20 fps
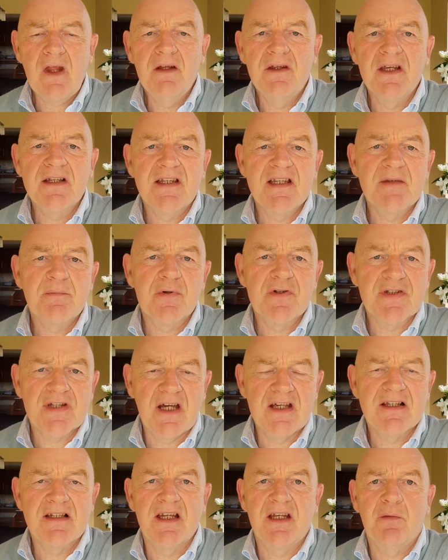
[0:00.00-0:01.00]
this is
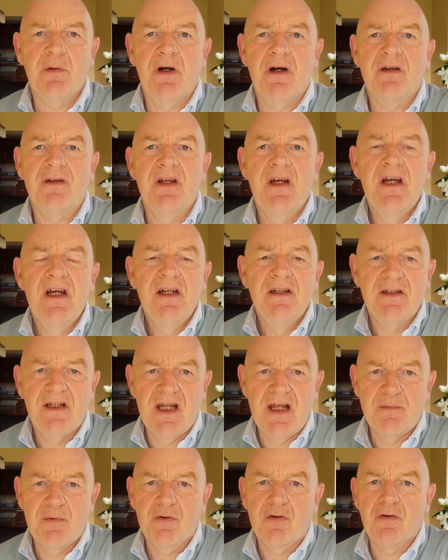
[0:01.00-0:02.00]
precisely what the
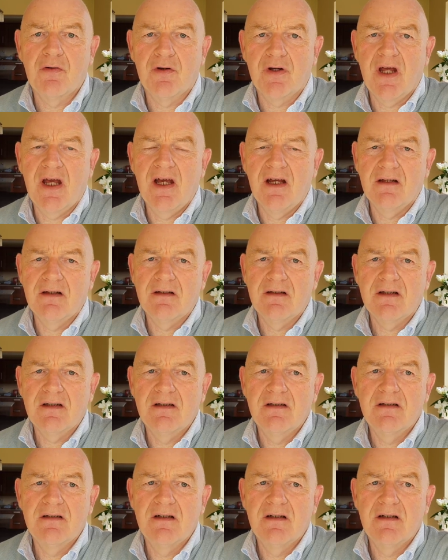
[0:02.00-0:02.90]
Labour Court held,